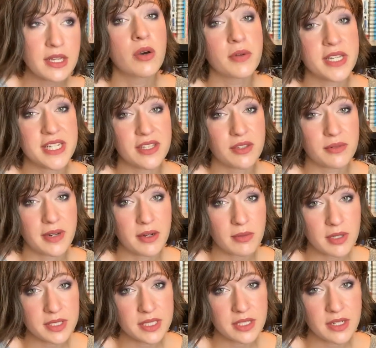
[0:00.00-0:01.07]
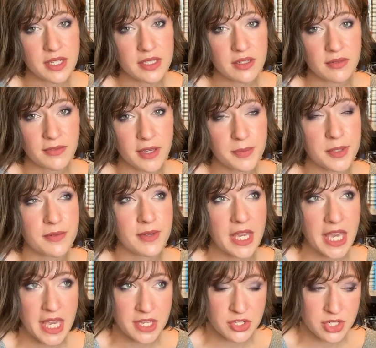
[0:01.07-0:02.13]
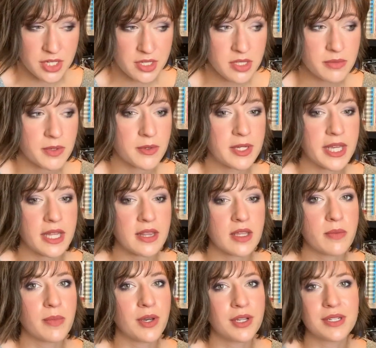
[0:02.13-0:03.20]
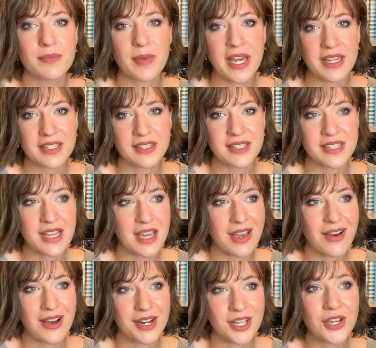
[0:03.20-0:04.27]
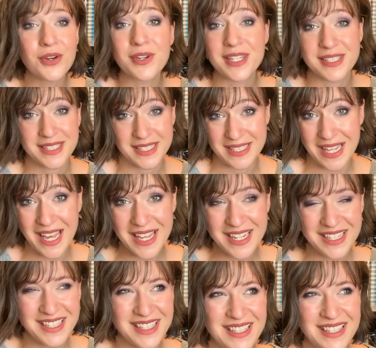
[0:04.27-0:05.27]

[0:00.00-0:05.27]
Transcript: We did the Redwall series on family vacations. We would get them on, back in the day, audio cassette.